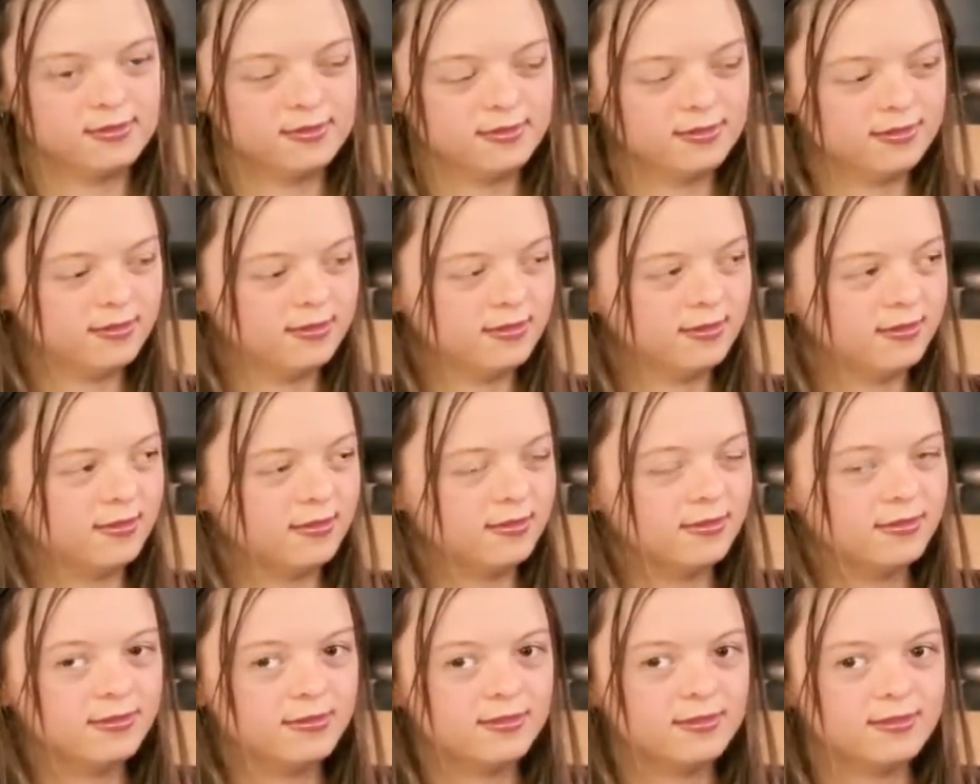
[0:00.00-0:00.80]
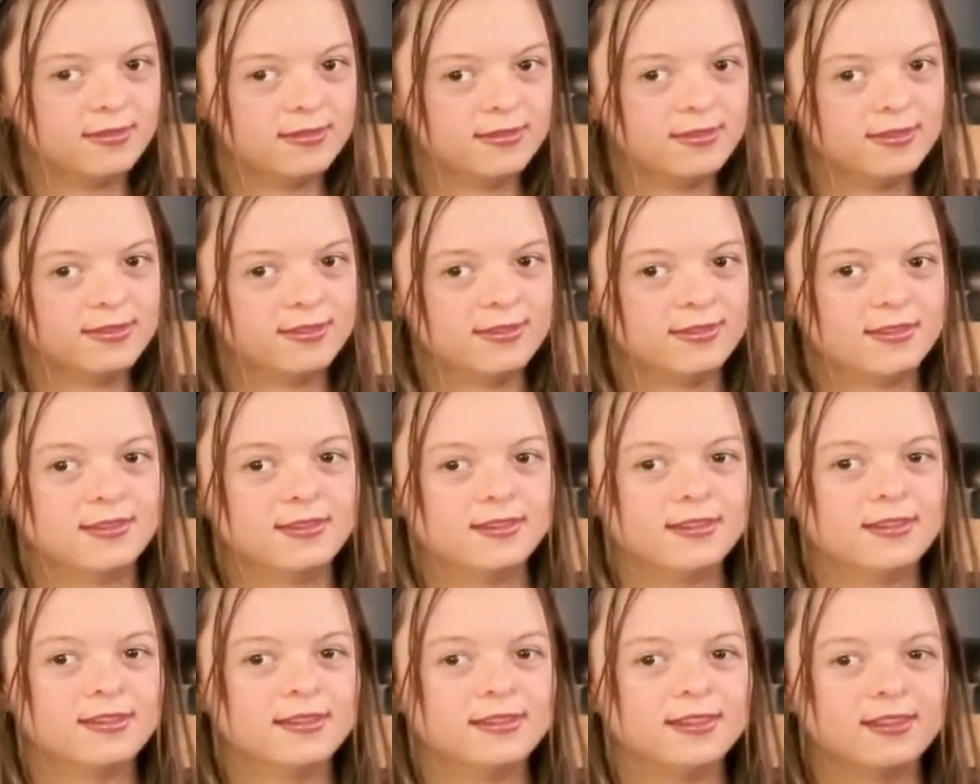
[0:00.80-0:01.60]

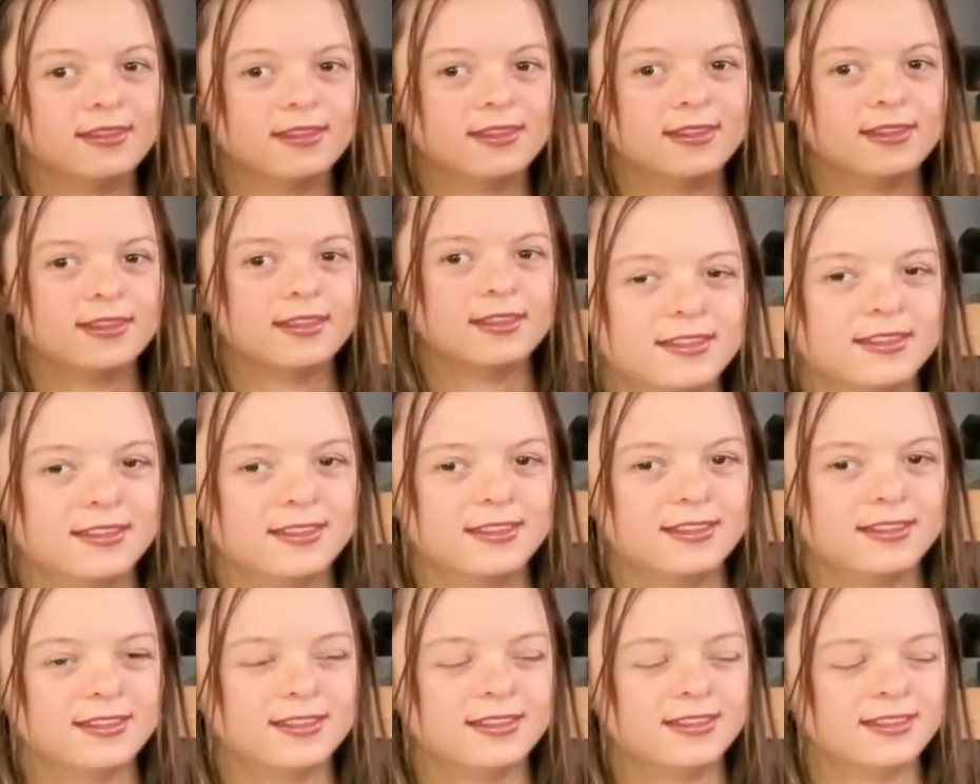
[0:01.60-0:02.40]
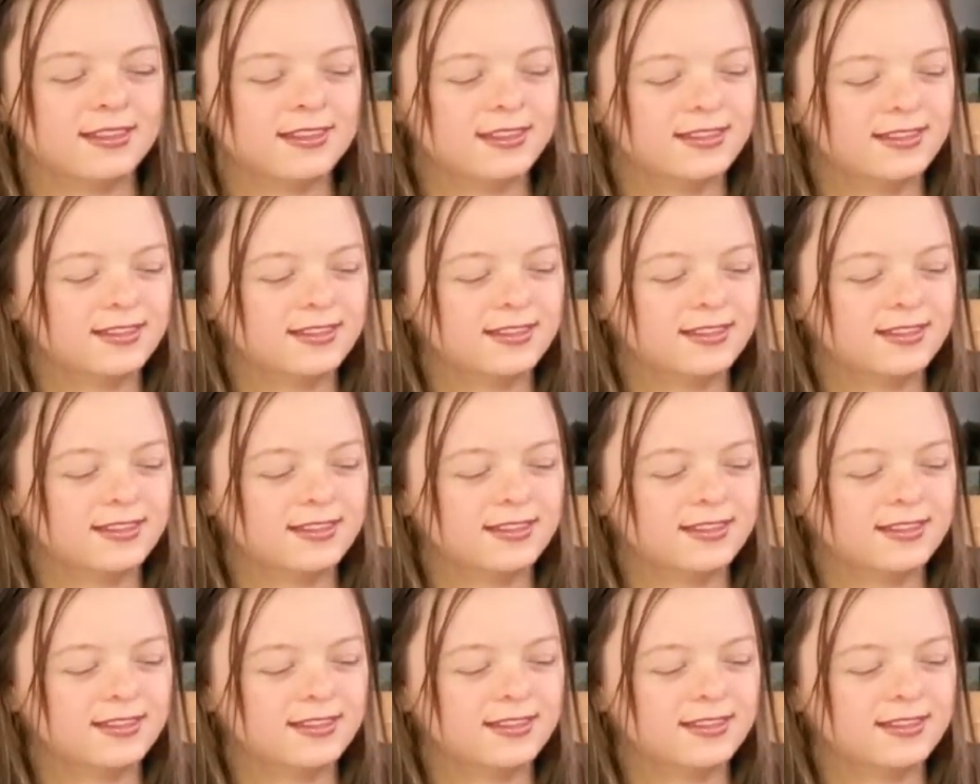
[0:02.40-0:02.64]
(not speaking)